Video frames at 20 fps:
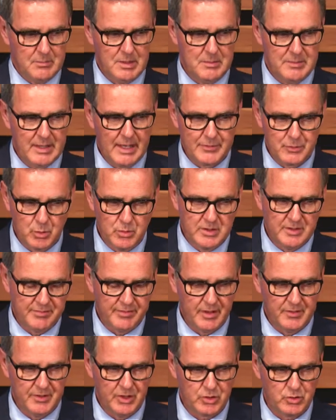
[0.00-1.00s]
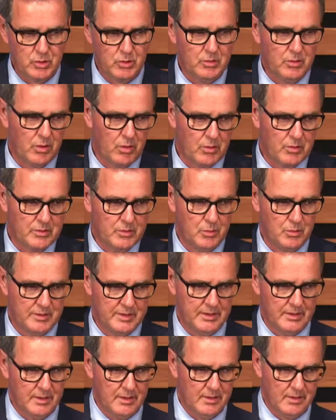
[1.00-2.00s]
maybe at 35 years old or 30
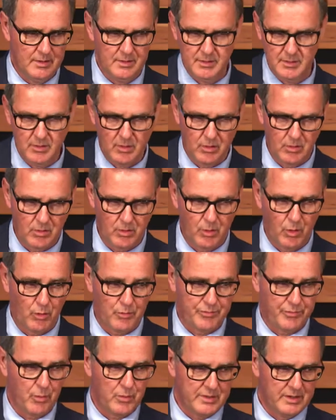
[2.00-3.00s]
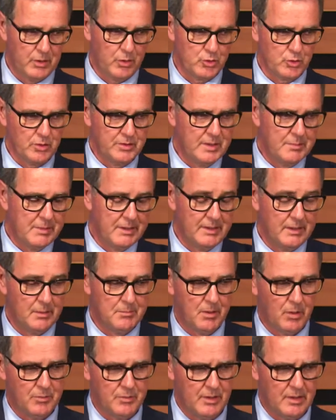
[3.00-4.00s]
or 40 years old, depending
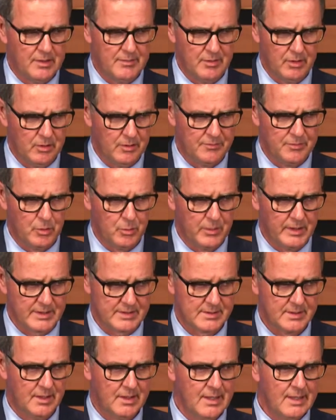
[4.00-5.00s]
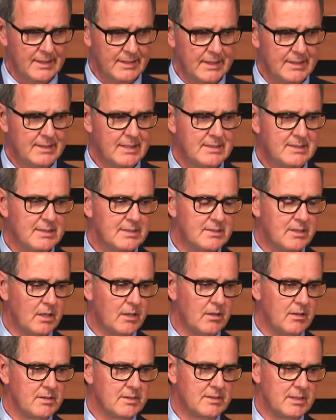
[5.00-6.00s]
upon the level of the risk. And this is the
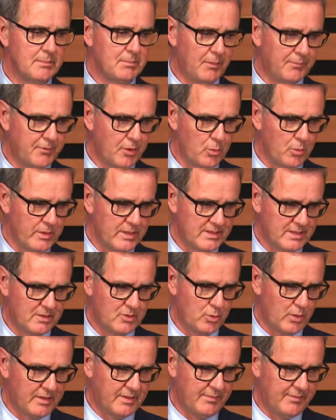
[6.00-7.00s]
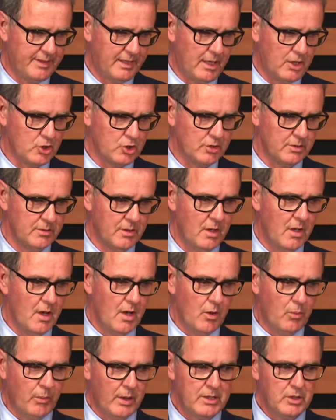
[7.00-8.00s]
concept of the risk stratification.
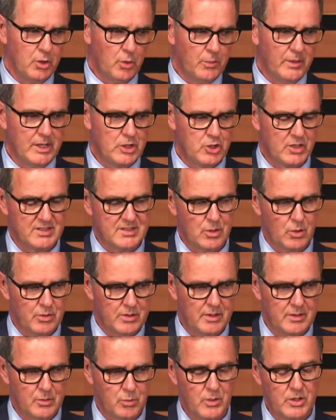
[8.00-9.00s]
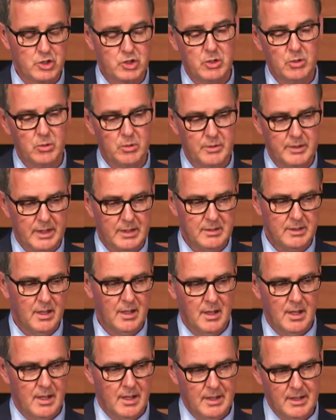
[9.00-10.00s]
When you reach a certain threshold, then
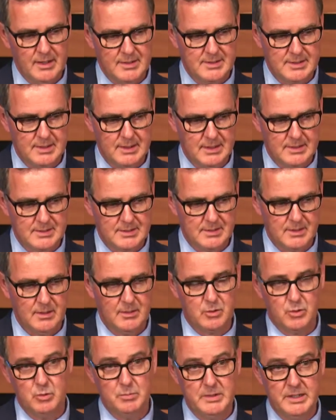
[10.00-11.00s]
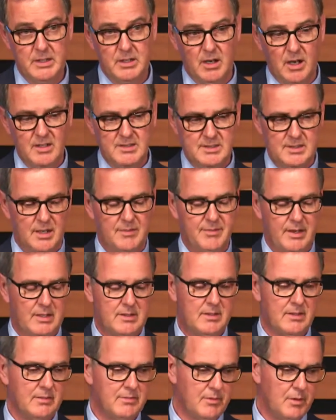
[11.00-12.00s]
it's to be
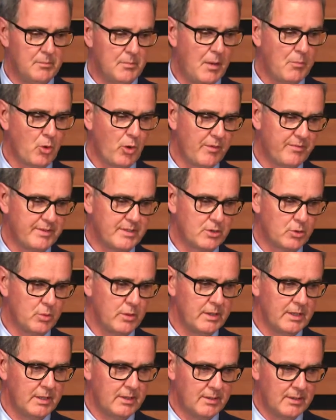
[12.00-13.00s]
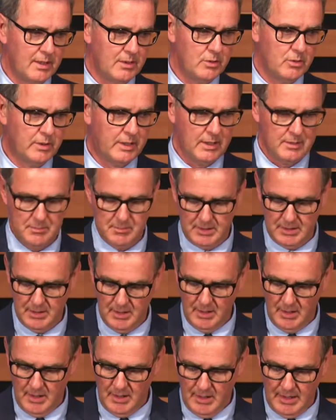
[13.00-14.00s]
cost-effective mammography screening, then you can be
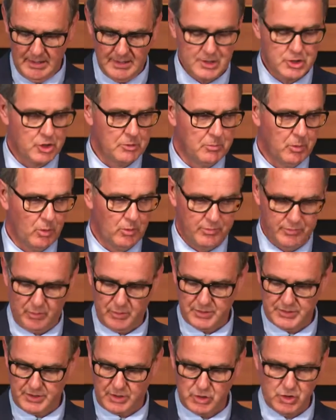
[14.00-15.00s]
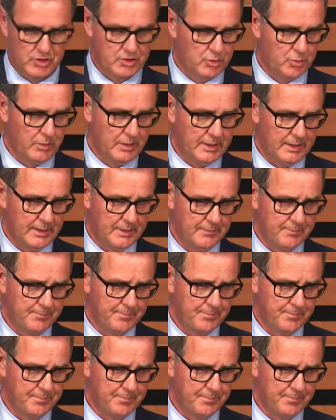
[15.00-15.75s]
eligible for such a screening.